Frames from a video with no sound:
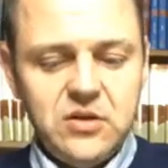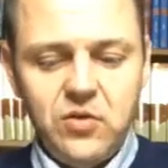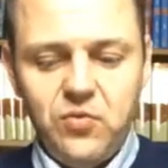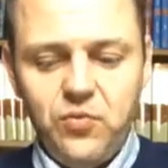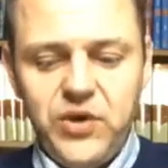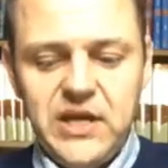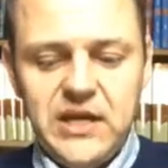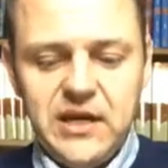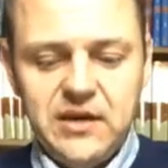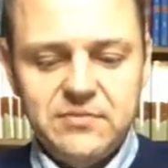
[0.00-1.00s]
we
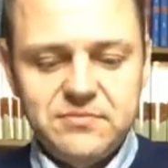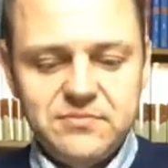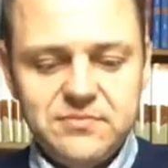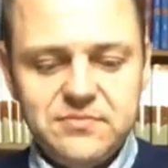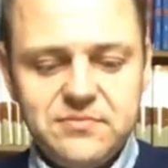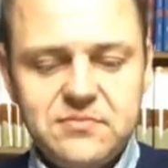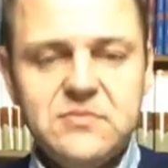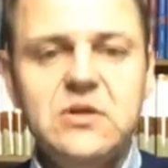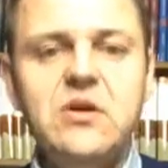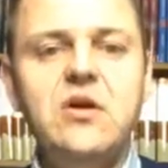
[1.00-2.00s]
um,
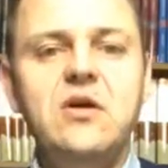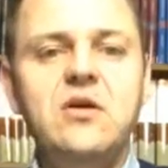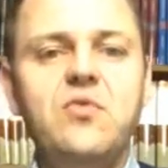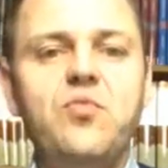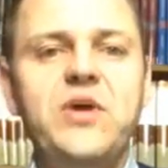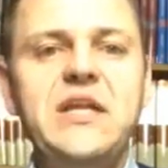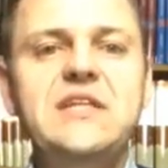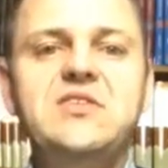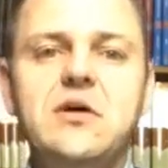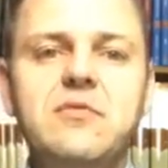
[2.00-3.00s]
we need
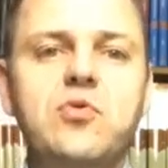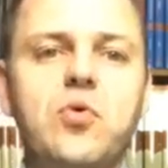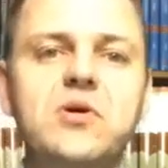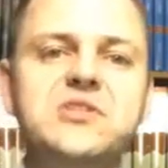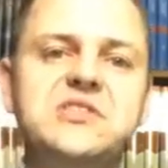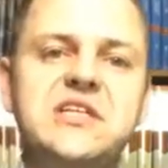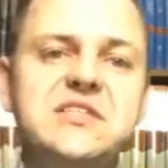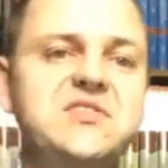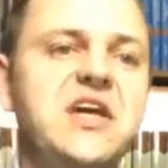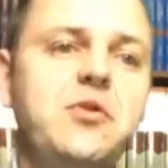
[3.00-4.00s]
to, of course,
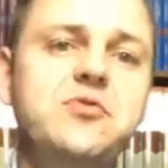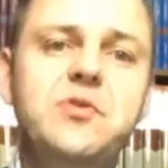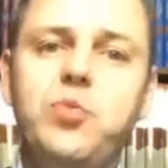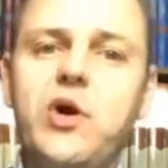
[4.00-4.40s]
continue to pray